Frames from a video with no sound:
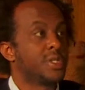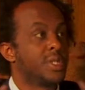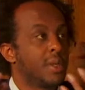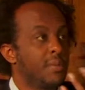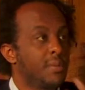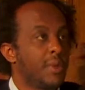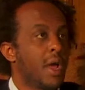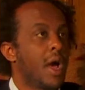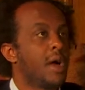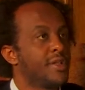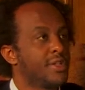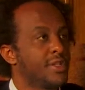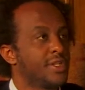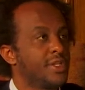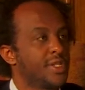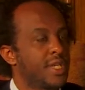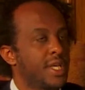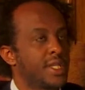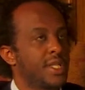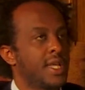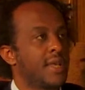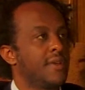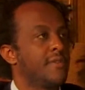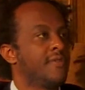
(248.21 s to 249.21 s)
some knowledge
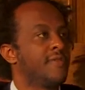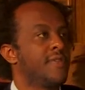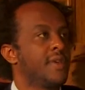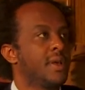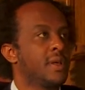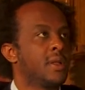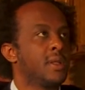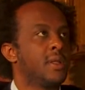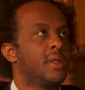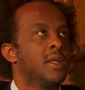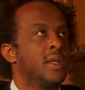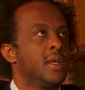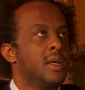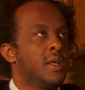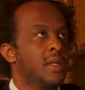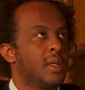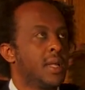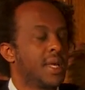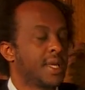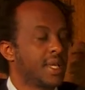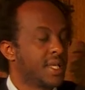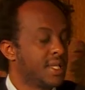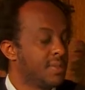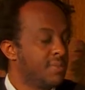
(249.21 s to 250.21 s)
that they feel
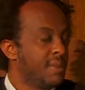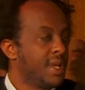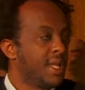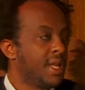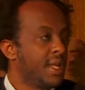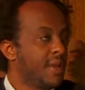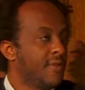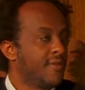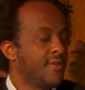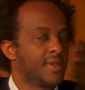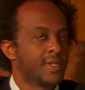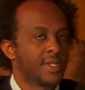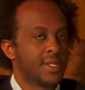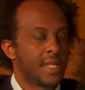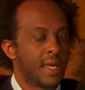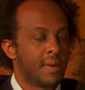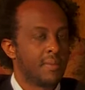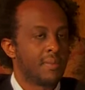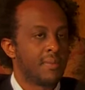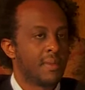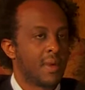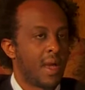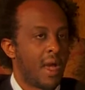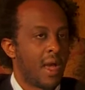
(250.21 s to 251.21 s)
like is meaningful to
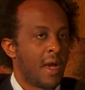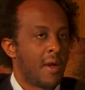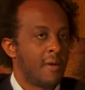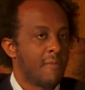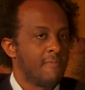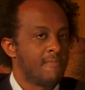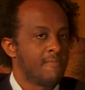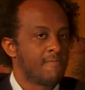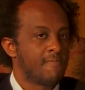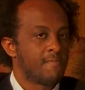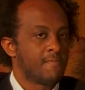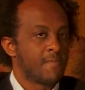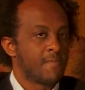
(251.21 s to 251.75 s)
them.